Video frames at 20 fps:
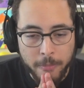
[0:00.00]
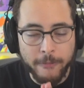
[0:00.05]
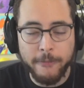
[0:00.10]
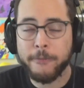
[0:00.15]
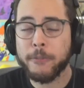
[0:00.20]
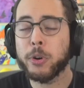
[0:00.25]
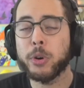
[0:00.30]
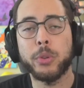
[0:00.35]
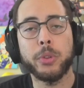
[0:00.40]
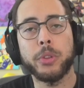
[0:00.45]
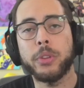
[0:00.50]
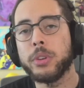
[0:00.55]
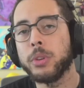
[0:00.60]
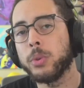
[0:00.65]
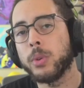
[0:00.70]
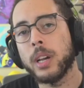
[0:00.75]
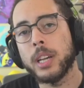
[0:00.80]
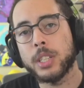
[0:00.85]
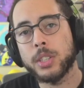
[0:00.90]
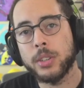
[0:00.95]
further than you
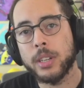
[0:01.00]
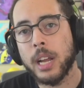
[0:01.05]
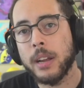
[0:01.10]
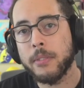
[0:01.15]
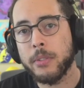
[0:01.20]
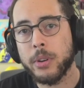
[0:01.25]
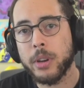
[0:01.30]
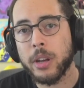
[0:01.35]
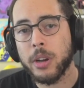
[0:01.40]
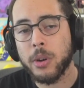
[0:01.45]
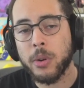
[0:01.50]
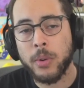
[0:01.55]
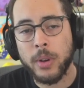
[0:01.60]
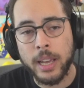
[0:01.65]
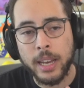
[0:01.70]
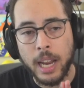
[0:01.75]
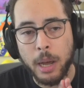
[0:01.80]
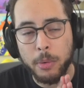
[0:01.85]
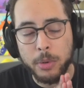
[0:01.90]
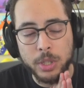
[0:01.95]
guys could ever know. And
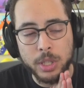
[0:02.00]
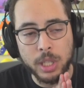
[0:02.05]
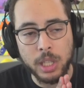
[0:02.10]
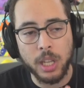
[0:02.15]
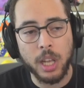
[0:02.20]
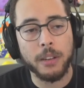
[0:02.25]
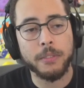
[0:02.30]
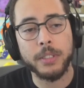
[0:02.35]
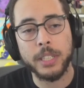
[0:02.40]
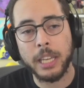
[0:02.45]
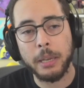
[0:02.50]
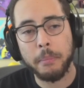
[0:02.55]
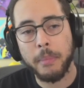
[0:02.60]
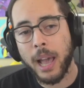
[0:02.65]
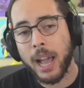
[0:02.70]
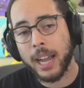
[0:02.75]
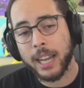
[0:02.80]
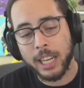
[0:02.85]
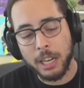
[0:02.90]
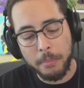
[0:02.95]
I would just love to get
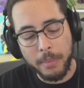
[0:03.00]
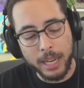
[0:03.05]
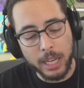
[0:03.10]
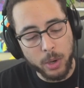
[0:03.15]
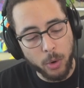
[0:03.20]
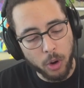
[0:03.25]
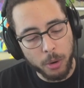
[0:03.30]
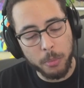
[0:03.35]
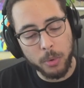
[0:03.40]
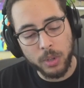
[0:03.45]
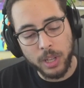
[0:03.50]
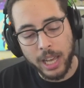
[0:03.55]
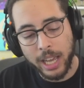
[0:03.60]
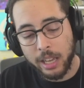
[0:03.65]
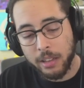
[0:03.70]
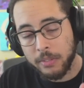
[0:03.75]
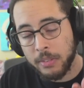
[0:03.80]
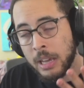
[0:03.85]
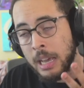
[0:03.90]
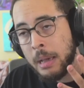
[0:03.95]
back into my normal
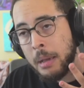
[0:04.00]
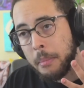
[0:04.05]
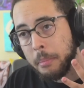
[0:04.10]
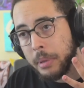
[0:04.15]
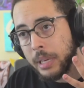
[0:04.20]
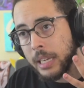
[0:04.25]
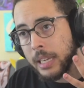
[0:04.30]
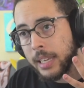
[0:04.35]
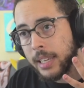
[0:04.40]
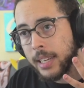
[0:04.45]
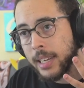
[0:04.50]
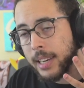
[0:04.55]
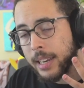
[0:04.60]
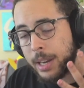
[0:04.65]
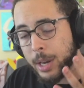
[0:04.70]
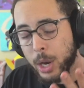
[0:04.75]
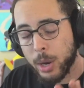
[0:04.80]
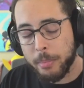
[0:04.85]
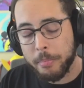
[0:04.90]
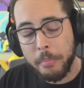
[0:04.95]
life, be
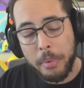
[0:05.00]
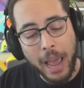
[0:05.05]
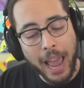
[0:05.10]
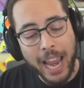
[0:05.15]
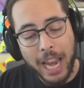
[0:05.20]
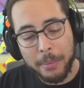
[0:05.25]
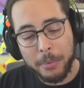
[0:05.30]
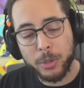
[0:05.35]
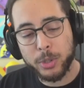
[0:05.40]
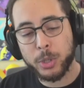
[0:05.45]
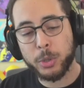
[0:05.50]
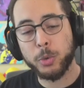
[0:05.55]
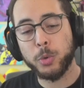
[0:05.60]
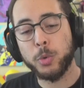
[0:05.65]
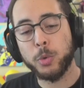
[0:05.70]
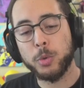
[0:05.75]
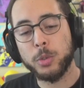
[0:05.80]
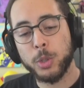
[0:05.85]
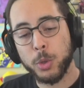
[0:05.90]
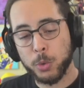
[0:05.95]
able to
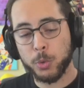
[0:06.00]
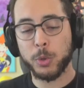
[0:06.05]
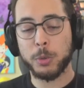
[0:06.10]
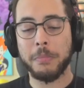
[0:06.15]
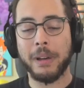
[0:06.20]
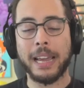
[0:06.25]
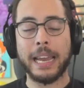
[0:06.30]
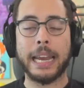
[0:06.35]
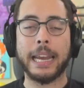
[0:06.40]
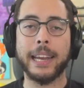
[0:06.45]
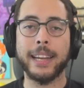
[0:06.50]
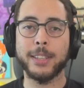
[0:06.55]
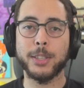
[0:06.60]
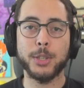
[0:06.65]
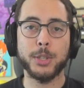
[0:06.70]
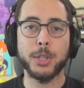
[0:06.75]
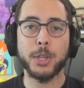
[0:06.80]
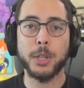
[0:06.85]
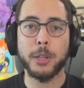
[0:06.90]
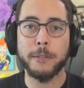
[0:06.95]
use my hands
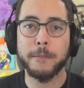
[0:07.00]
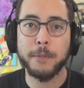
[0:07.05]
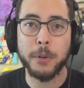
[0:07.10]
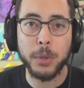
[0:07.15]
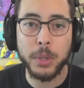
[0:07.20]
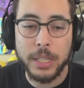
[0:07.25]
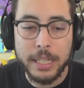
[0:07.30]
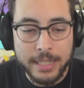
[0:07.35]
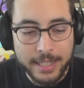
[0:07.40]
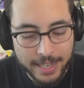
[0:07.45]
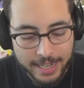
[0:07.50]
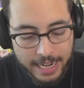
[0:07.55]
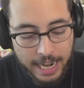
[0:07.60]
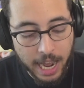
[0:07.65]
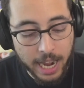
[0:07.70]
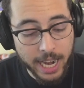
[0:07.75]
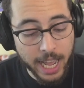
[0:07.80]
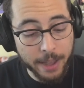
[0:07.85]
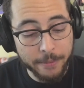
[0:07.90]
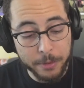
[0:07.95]
to the fullest and not
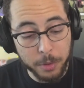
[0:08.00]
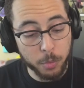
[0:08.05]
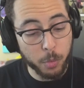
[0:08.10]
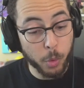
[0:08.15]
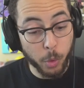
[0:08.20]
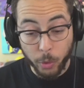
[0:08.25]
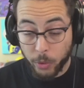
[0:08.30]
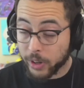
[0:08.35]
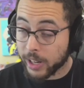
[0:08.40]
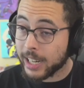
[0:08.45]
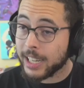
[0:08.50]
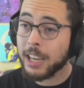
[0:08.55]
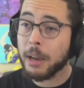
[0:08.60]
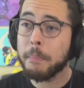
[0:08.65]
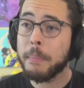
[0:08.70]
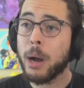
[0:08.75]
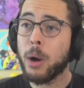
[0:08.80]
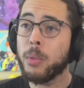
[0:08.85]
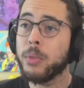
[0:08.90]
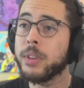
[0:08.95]
have to worry
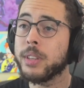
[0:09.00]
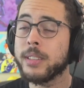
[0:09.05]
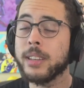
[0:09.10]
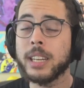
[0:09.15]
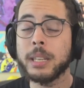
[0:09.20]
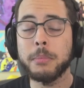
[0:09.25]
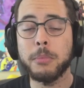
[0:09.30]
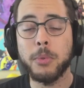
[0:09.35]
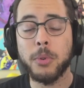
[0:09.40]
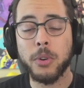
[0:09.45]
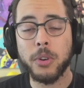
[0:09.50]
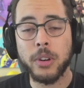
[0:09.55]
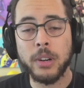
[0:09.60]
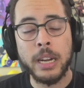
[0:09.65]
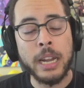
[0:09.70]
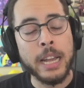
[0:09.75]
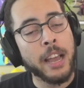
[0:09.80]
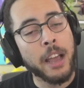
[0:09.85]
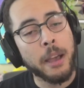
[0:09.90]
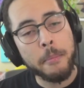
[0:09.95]
about this anymore
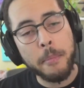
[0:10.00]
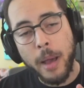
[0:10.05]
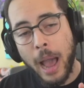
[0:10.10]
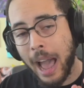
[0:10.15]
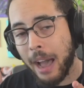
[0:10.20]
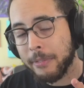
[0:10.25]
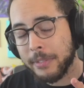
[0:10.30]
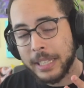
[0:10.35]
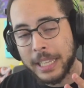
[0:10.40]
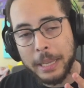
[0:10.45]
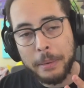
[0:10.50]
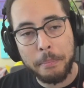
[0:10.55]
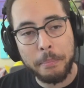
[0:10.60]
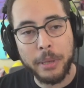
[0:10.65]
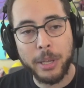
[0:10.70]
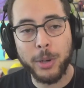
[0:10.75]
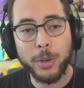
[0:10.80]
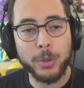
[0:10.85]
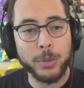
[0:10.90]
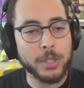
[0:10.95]
have to get
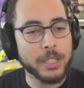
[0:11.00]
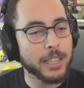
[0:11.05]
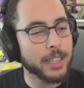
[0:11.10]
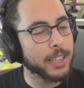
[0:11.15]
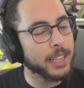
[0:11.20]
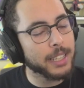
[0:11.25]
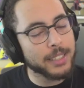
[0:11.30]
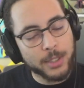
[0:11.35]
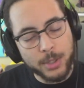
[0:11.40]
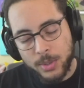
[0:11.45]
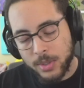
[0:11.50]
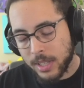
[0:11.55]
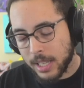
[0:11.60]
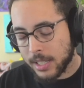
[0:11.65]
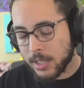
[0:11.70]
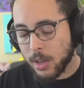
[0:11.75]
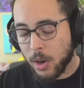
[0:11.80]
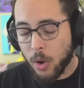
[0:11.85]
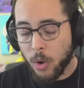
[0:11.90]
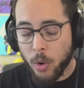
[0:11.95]
bills it's it's
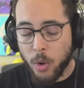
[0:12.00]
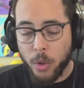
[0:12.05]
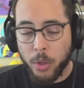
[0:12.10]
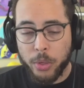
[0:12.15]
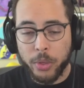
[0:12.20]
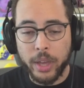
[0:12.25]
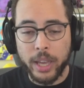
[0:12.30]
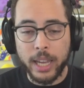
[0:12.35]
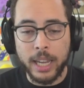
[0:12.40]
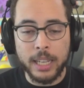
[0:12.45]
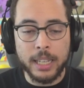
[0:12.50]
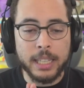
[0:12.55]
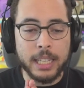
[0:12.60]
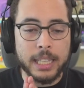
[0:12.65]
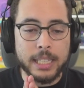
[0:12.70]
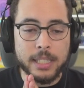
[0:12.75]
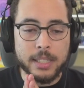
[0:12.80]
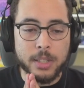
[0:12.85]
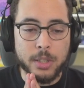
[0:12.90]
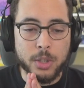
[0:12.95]
a whole thing
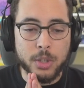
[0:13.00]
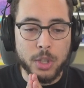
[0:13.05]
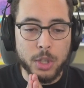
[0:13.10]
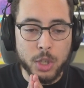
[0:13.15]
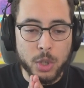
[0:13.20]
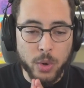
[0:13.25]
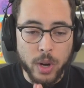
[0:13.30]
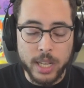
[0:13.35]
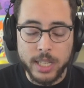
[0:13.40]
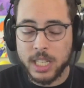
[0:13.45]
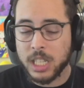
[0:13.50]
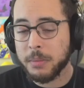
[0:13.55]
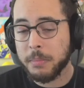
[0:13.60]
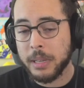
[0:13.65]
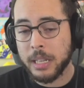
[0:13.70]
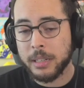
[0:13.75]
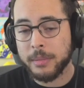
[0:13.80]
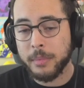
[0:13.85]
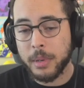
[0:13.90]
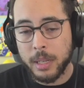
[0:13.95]
it's the stress has
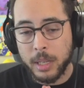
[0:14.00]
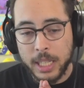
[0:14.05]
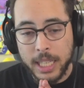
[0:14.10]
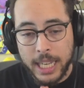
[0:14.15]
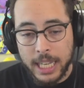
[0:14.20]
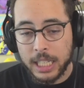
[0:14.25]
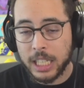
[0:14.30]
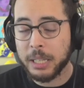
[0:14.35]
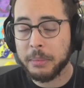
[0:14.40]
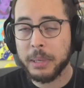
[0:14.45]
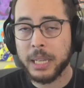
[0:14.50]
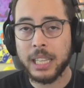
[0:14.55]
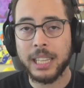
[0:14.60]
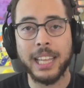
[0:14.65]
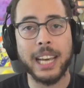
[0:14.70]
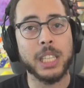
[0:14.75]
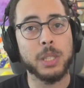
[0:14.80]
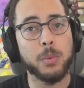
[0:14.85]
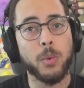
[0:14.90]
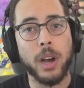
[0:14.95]
been killing me
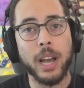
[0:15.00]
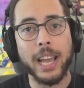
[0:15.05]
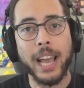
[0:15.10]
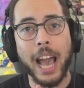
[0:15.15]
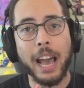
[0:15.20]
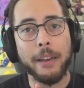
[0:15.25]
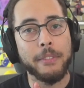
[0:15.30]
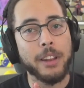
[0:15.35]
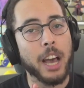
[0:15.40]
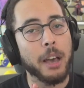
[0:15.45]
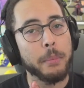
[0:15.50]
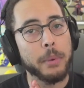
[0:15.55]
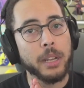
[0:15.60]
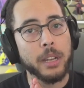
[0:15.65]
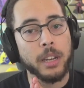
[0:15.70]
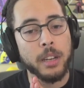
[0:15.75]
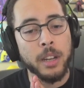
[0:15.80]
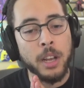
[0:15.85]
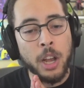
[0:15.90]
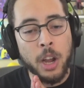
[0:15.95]
that's why i have not
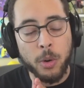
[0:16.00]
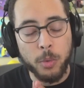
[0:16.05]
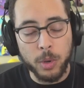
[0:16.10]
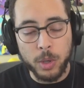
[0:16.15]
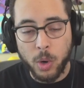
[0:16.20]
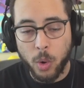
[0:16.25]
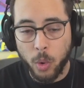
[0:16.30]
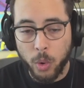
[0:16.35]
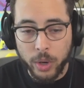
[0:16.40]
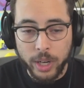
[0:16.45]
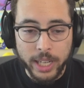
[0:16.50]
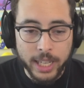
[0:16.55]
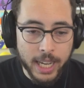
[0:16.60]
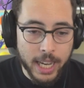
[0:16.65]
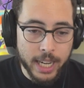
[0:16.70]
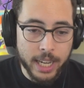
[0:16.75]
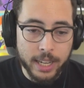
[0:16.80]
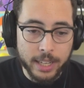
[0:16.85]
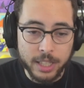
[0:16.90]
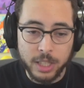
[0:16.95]
been recording
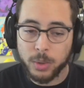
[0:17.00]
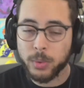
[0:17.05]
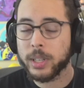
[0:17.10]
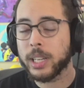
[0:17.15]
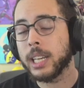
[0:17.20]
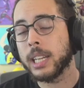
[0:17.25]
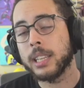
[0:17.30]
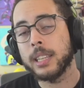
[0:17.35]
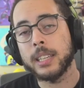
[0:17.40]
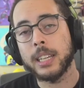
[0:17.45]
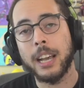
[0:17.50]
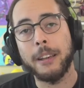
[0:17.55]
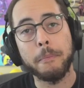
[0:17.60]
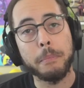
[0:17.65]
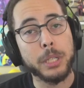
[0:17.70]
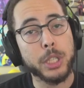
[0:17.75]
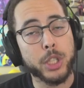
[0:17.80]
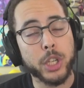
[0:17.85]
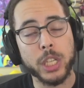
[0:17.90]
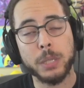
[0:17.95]
editing doing anything i've been
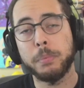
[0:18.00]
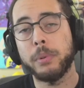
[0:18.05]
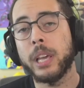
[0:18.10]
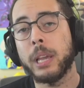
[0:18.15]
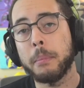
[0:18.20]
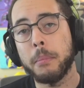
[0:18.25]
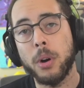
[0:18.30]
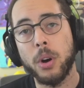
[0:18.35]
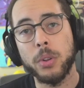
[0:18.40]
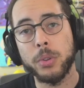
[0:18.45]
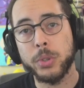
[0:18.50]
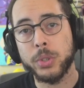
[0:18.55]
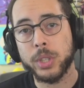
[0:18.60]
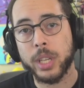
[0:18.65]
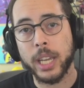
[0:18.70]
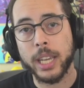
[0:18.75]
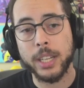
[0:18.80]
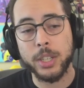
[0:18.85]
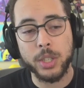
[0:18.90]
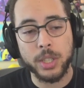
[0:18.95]
just playing baldur's
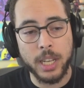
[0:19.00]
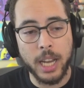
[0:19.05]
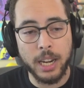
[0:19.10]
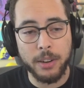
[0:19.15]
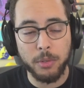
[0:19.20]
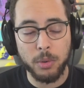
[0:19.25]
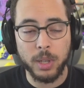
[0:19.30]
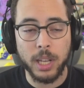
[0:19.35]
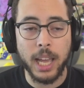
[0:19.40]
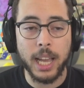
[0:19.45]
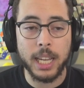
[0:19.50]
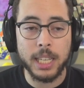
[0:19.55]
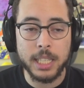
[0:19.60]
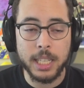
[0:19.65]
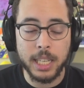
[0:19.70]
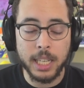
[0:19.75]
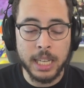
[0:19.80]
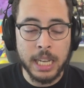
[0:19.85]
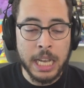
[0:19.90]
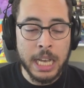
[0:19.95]
gate just kind of
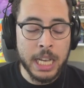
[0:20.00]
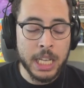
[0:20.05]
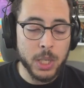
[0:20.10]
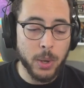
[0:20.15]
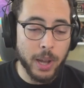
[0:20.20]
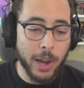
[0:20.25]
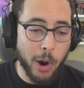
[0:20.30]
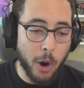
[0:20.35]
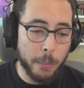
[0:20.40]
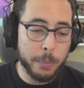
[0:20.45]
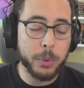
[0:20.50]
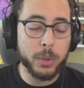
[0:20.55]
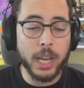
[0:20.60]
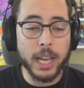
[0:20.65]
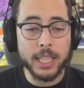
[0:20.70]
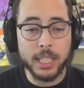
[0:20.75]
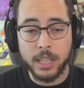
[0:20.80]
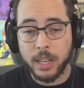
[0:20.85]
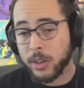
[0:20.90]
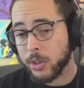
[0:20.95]
relaxing but I hope you guys
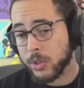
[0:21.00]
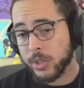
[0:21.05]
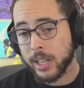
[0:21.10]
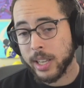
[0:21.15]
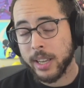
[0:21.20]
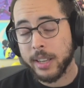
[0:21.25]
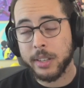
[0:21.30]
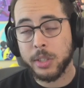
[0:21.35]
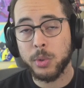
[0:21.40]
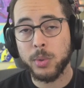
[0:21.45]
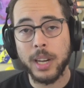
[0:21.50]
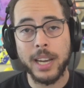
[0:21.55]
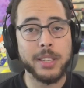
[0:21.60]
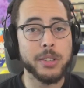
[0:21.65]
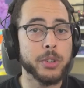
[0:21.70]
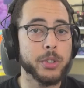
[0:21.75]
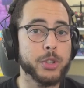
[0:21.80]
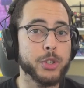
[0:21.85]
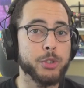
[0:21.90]
can understand. You guys are